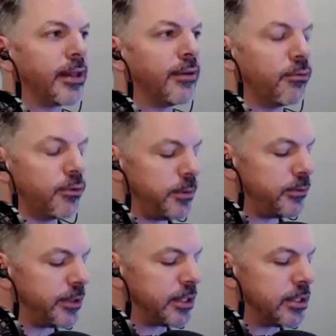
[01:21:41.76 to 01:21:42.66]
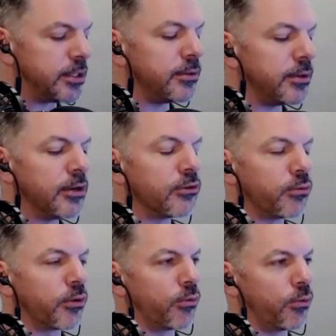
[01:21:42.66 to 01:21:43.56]
that level, which means we get to do a
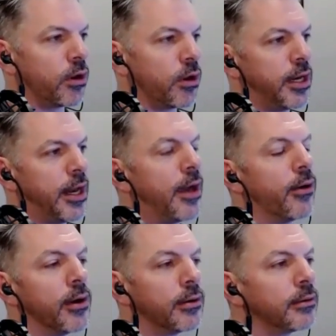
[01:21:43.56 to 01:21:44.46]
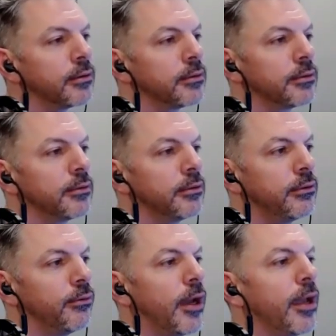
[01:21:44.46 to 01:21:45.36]
year's worth of work in an hour,
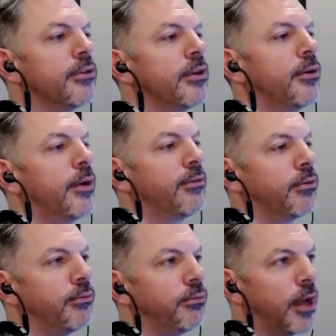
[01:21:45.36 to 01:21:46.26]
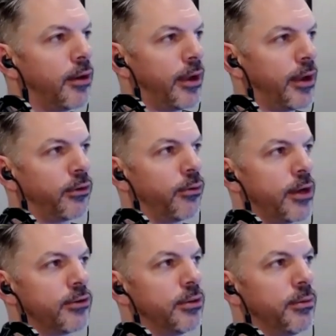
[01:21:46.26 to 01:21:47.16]
right? Because I don't have to I don't have to
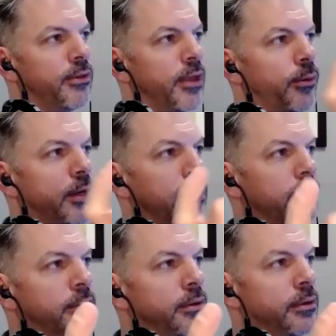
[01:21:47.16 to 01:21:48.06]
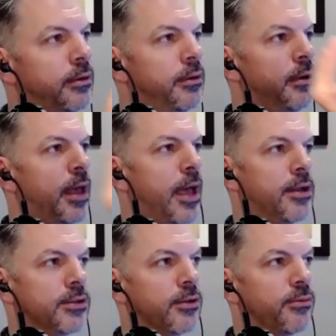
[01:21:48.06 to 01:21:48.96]
gradually move that window. I
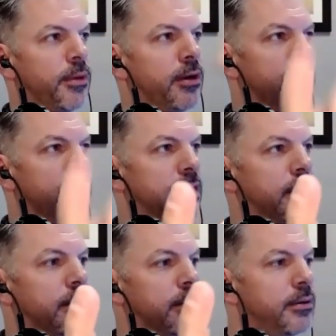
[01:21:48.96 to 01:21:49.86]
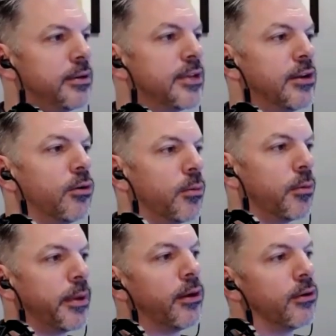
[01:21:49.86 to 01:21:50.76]
can just go from here to here because that
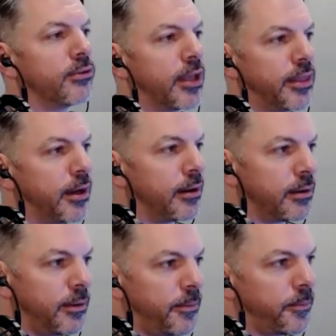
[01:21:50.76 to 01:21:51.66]
normal barrier is not there.